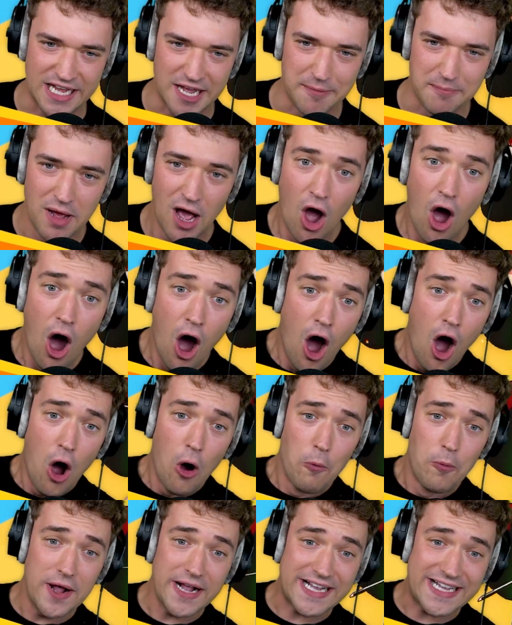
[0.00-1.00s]
him?
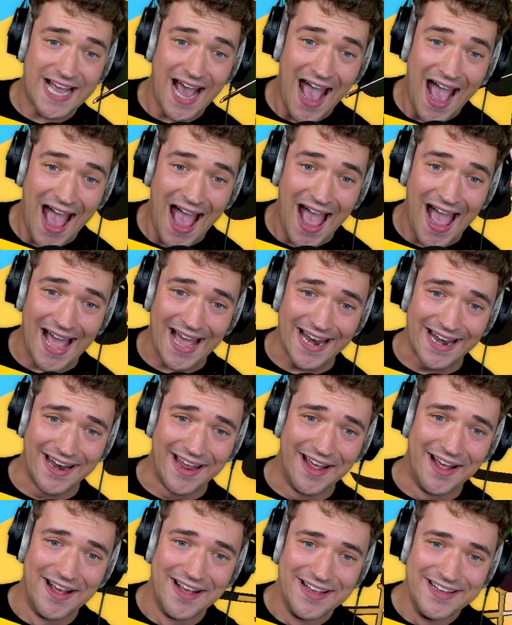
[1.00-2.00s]
We can!
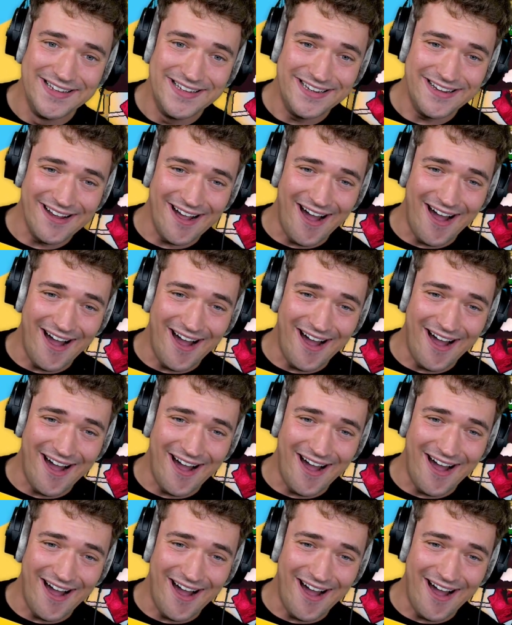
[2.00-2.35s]
Yo,